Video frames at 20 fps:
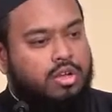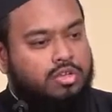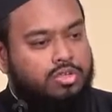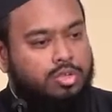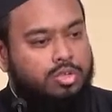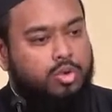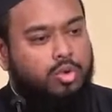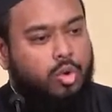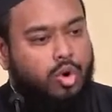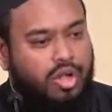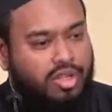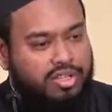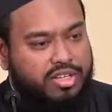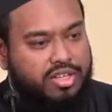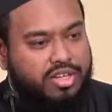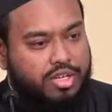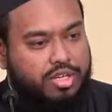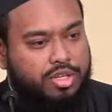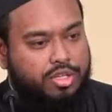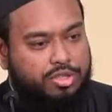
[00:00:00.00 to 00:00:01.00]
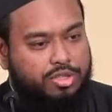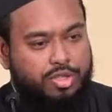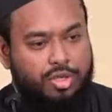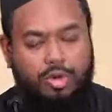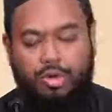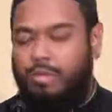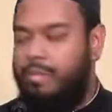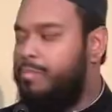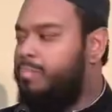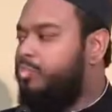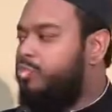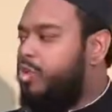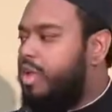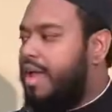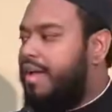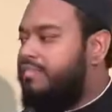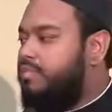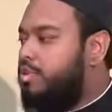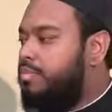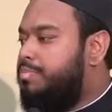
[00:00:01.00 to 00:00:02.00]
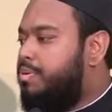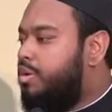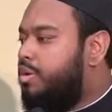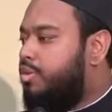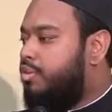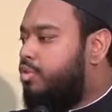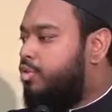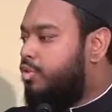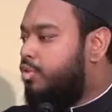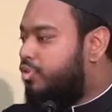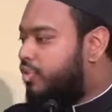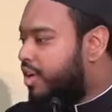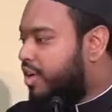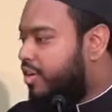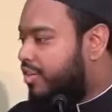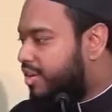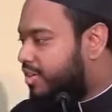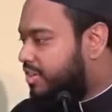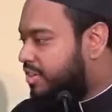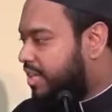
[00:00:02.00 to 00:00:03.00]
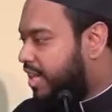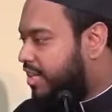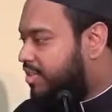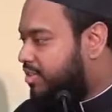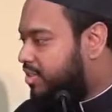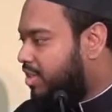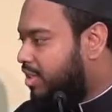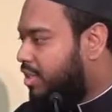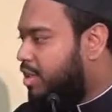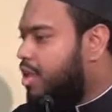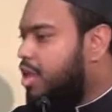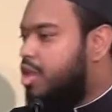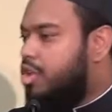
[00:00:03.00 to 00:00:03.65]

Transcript: do quality control, you have to put it through rigorous testing.